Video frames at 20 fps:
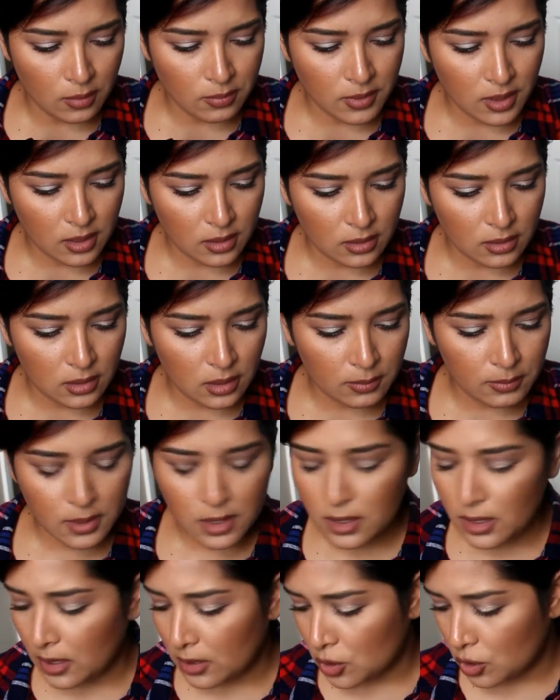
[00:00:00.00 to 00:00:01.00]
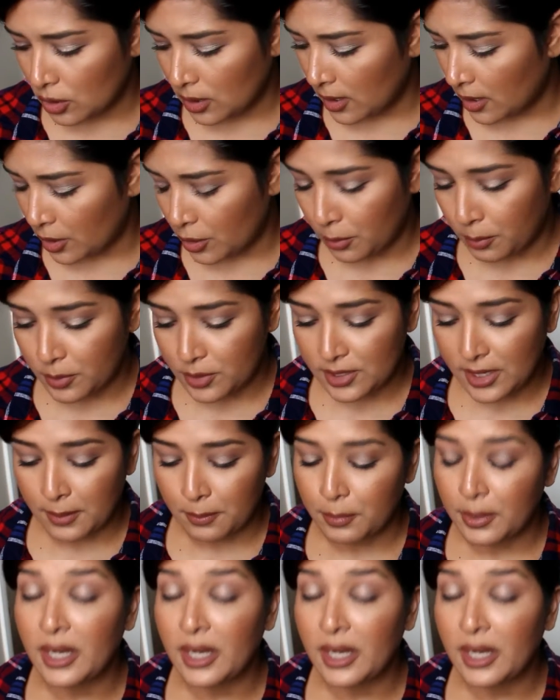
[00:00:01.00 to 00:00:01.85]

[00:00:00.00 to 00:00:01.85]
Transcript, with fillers: I'm not I'm not actually 100%.